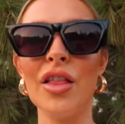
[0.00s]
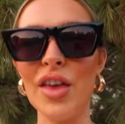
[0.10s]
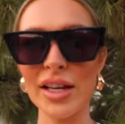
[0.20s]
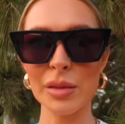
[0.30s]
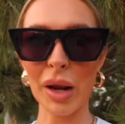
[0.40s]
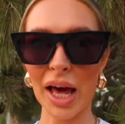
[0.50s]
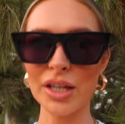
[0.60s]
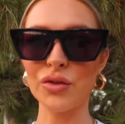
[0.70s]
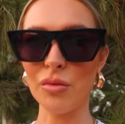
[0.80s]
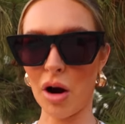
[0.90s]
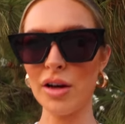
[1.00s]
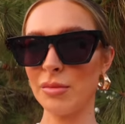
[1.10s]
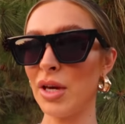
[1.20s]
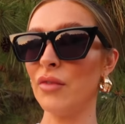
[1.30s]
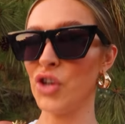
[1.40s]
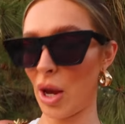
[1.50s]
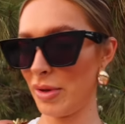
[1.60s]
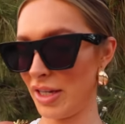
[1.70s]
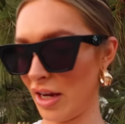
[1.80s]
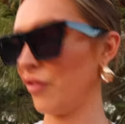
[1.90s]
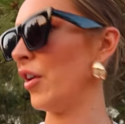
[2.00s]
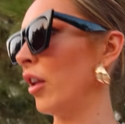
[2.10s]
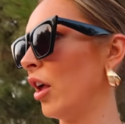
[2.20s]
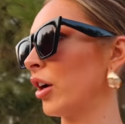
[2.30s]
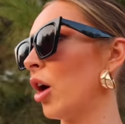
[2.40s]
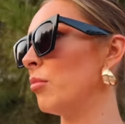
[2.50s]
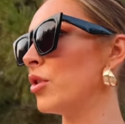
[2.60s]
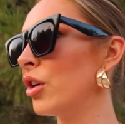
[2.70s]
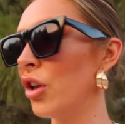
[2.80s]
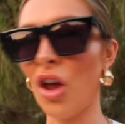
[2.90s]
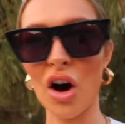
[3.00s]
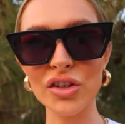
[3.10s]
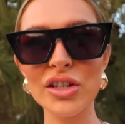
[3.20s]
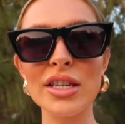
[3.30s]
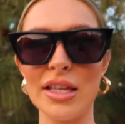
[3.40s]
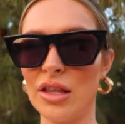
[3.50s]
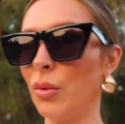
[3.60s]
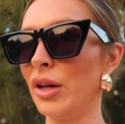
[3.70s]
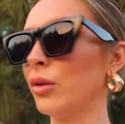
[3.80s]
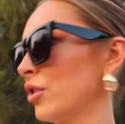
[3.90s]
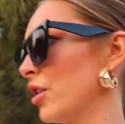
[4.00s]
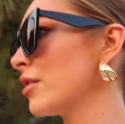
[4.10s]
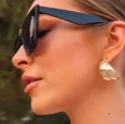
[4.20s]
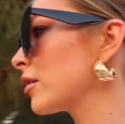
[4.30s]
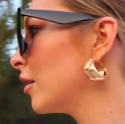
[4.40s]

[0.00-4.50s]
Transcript: This place reminds me of Jeopardy. I feel like I'm lost in the wilderness.